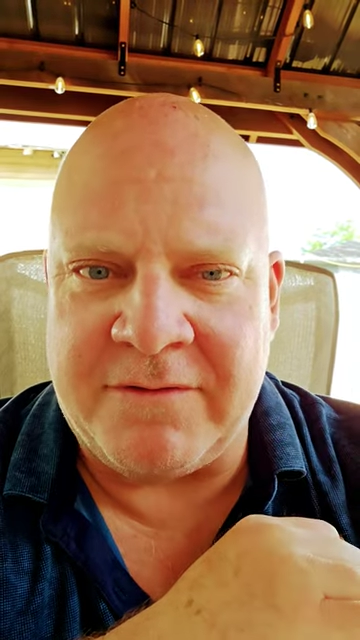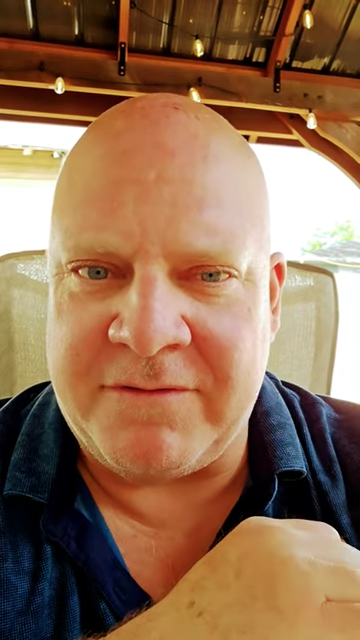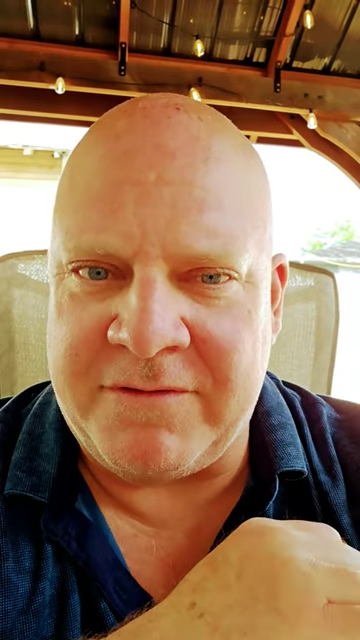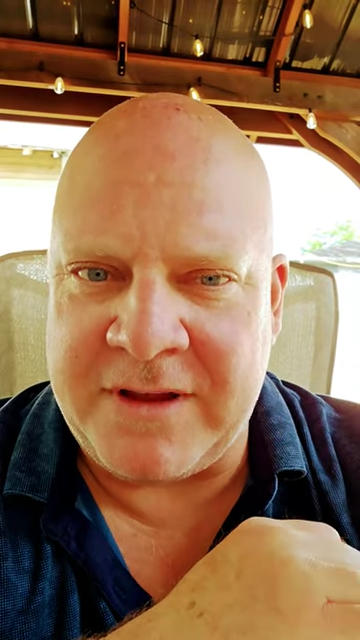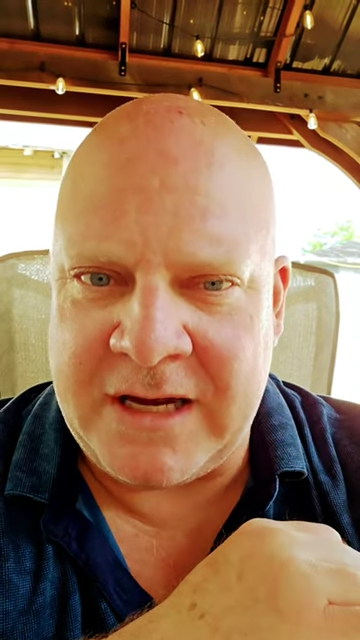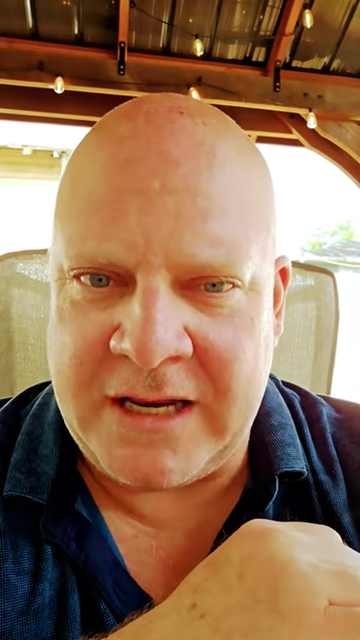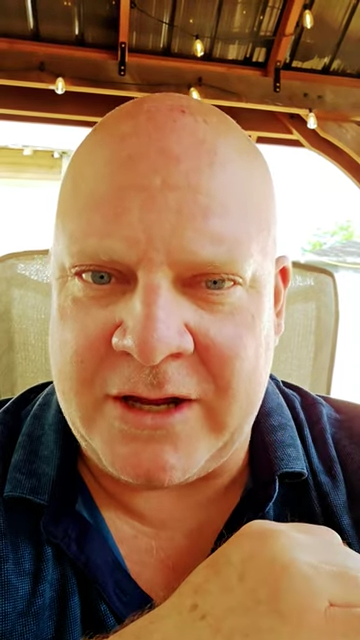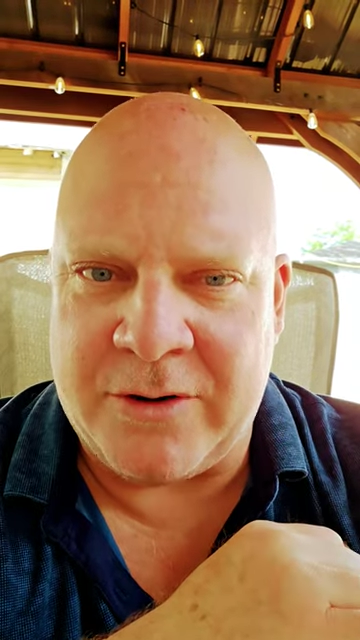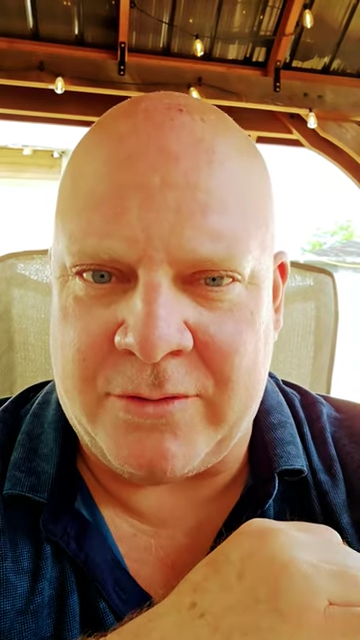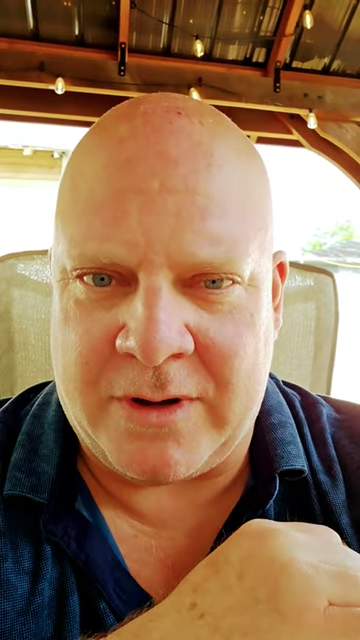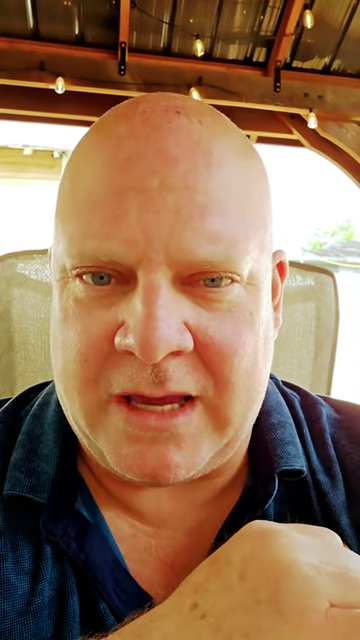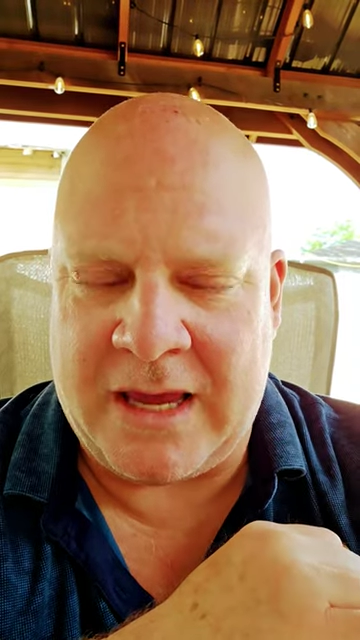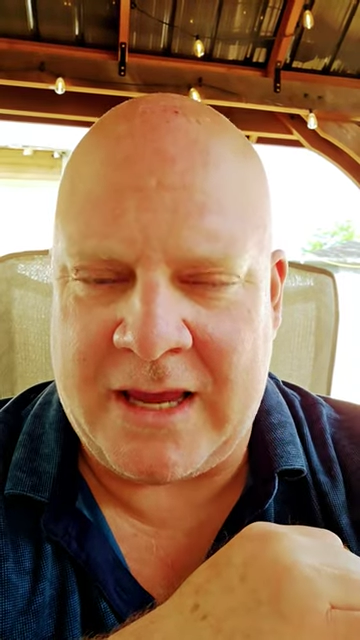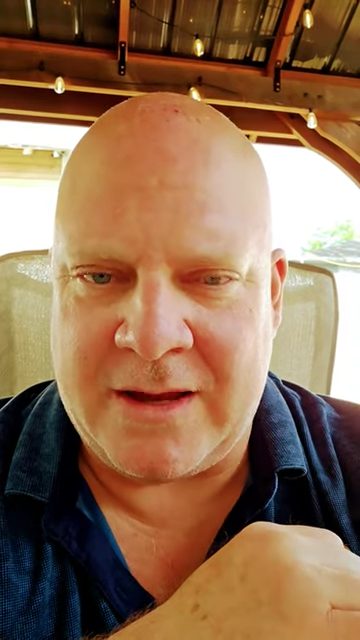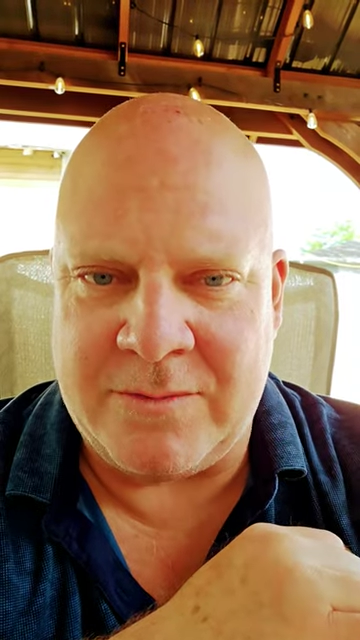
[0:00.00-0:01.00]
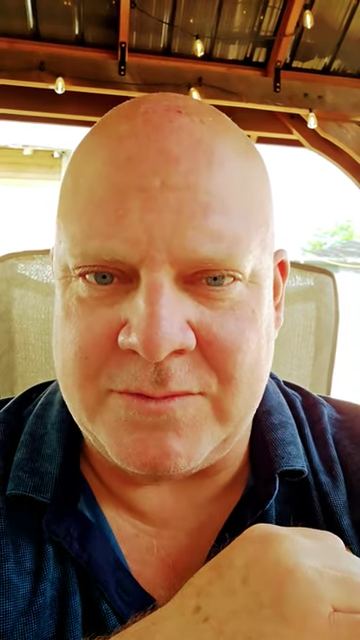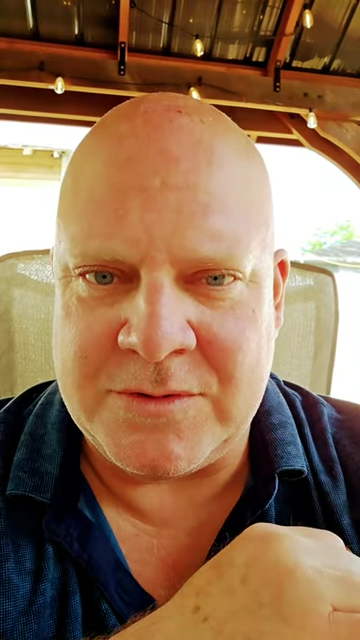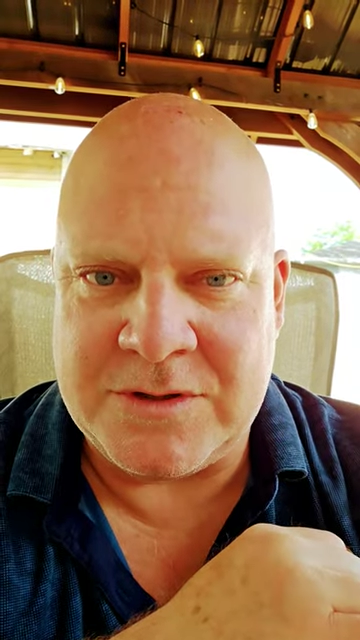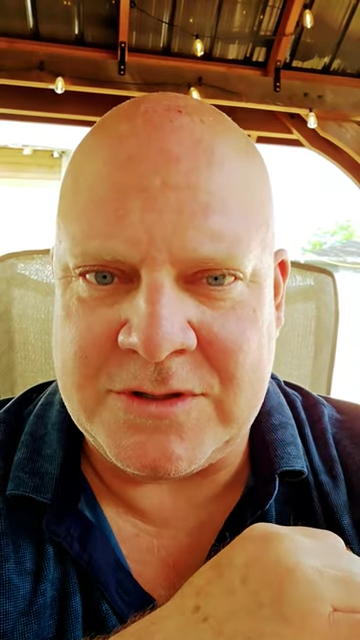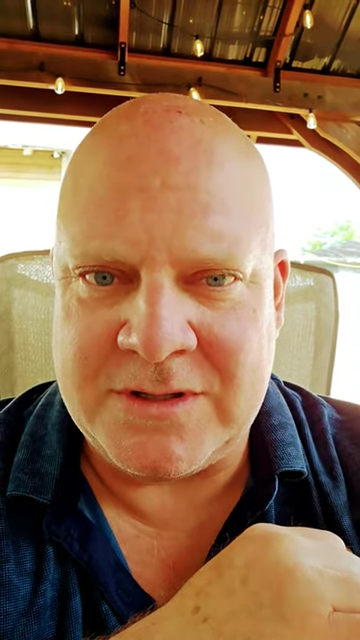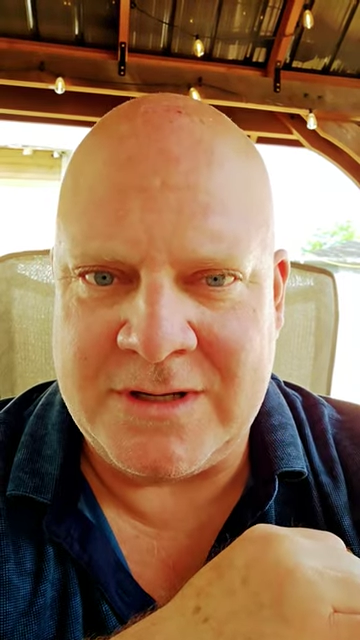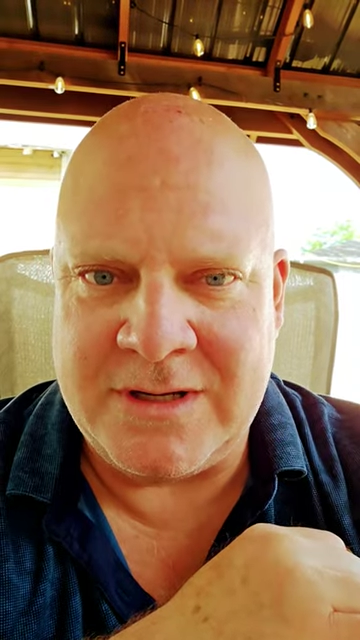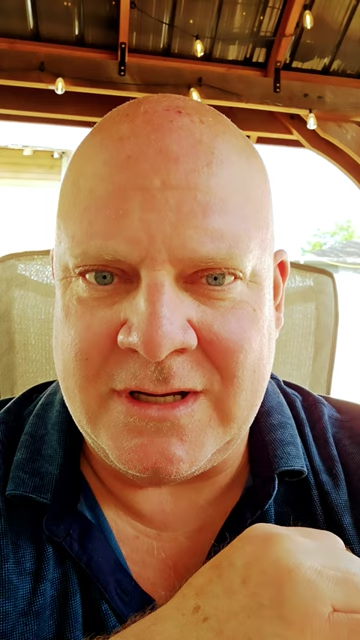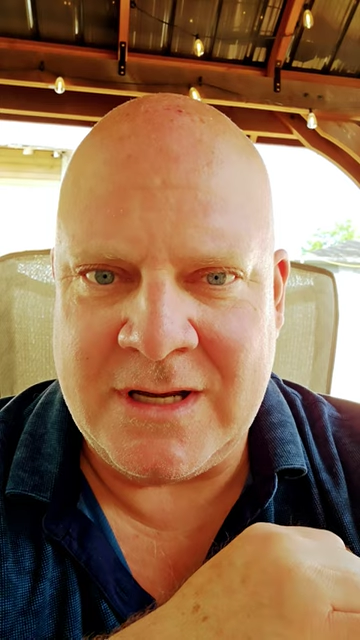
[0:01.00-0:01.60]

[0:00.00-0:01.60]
video games.